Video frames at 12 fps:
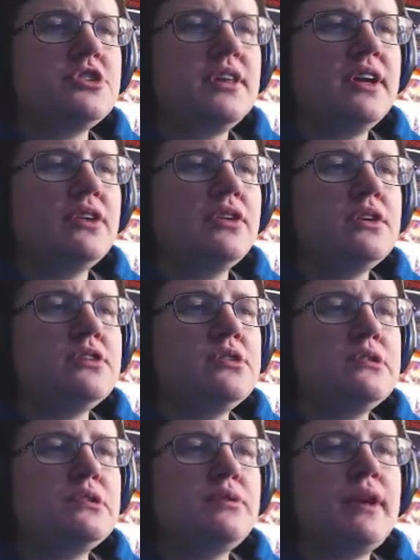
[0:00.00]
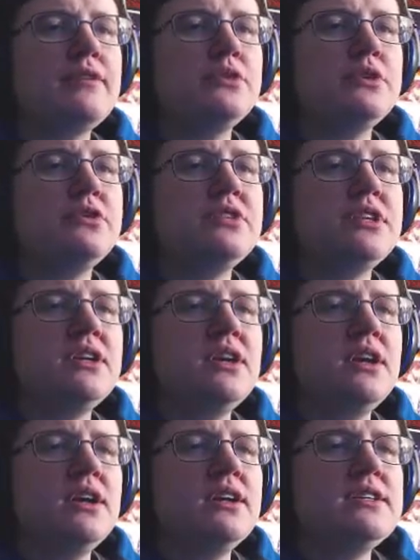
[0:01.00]
Thank goodness you arrived when you did.
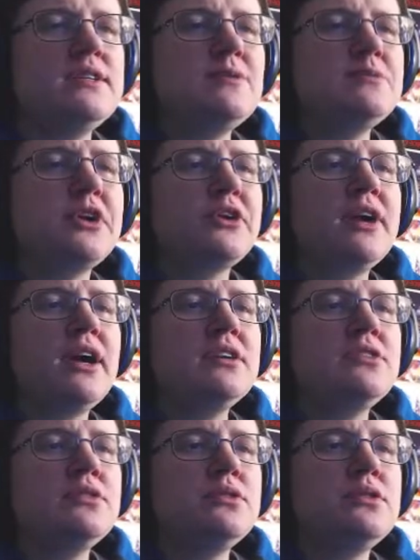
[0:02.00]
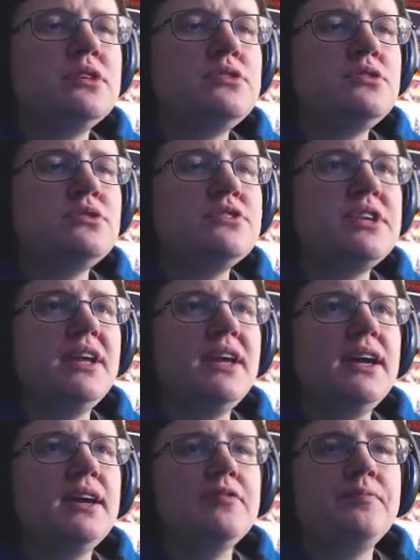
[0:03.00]
It seems my gratitude is yours yet
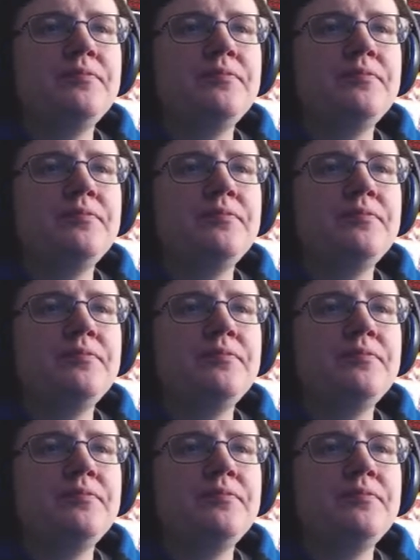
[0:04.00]
again."